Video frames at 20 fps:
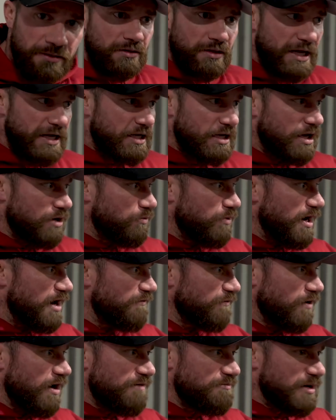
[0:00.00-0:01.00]
Like,
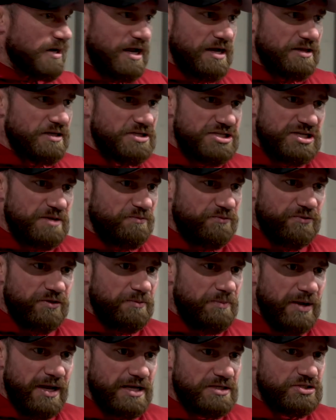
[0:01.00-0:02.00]
whenever I've been out of the gym for
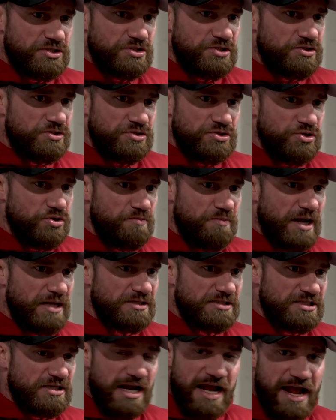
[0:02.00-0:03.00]
the past two
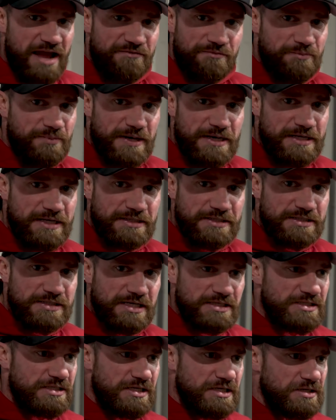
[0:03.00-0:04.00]
months and I haven't been
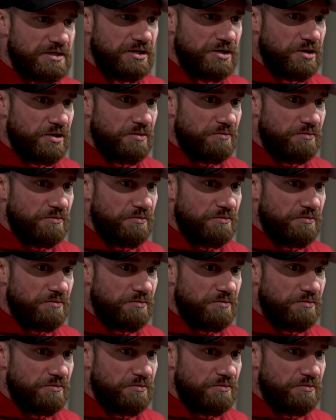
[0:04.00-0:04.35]
consistent,